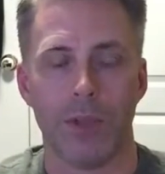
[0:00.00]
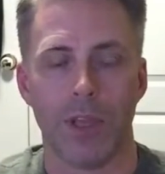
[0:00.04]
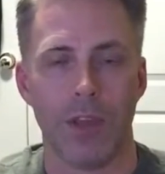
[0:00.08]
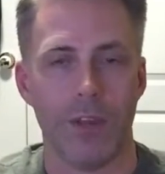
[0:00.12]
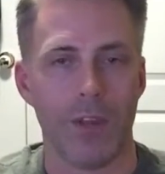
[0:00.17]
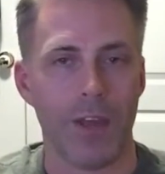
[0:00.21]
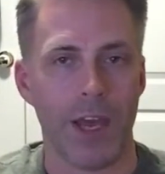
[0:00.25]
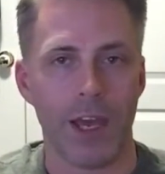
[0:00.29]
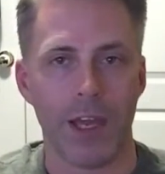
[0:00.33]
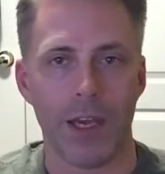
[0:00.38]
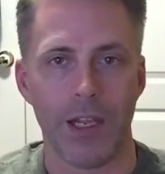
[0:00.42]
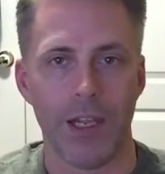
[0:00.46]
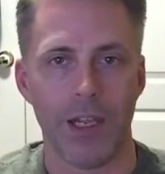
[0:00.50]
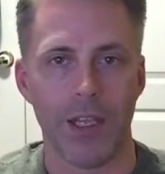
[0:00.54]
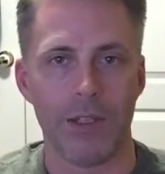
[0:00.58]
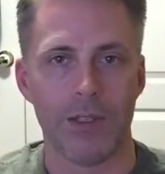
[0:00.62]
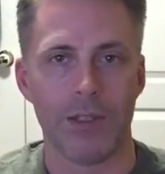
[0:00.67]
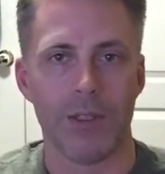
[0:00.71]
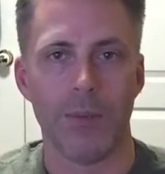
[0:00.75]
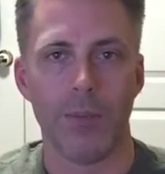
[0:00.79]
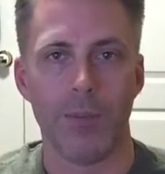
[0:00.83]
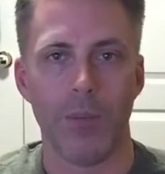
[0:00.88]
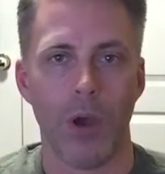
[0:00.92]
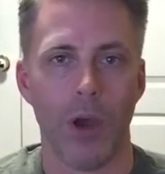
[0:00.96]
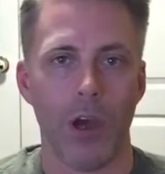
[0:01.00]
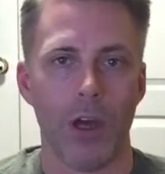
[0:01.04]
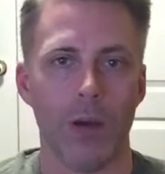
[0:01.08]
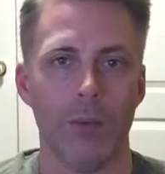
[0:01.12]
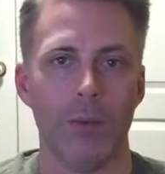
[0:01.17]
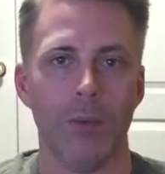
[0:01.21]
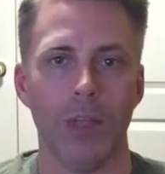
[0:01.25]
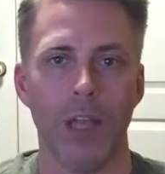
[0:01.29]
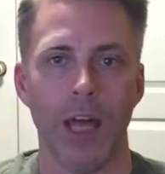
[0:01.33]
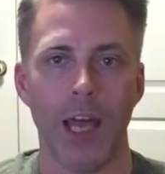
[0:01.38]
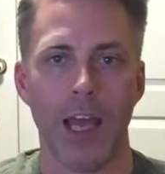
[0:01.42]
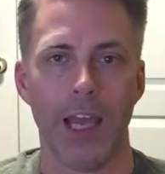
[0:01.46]
Okay, that is the
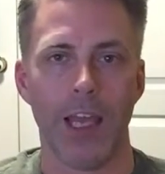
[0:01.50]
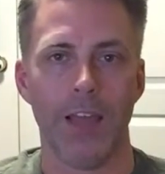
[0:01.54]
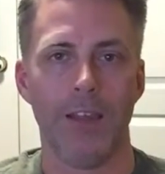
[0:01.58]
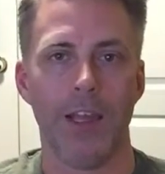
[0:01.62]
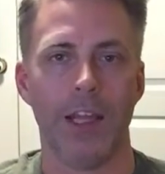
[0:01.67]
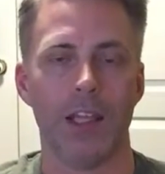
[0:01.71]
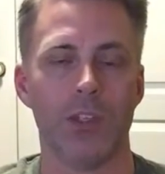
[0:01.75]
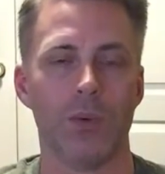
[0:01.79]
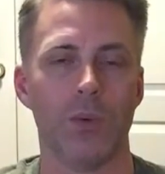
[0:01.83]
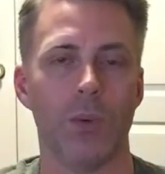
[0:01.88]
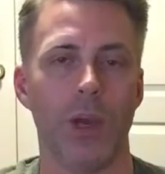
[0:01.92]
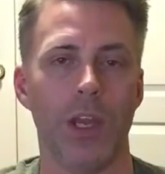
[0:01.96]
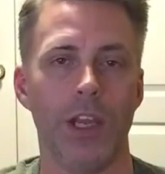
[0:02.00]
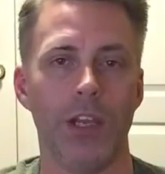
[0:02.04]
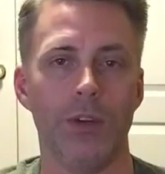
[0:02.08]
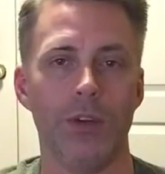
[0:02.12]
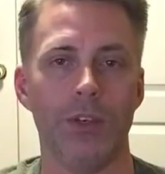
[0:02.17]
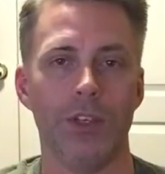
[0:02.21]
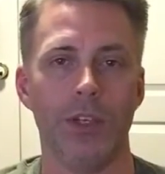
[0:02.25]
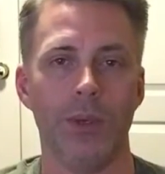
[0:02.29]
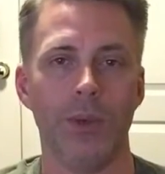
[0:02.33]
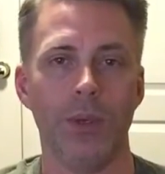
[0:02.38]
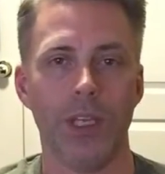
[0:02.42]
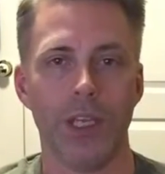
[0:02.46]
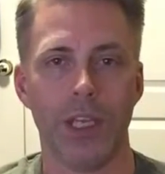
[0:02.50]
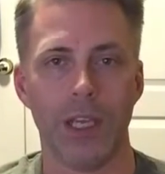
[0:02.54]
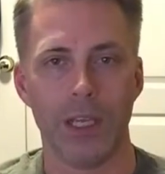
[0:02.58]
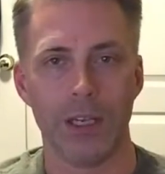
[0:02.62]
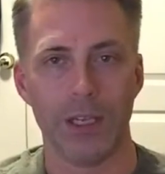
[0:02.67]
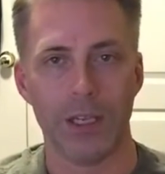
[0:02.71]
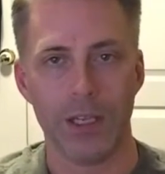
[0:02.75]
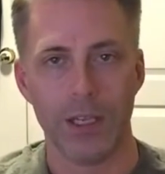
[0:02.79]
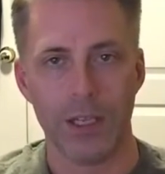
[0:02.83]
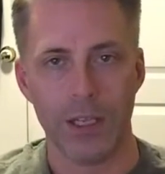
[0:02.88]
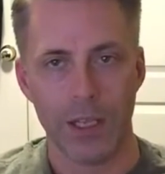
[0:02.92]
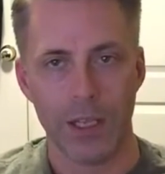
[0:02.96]
bottom line. That's why you're doing it.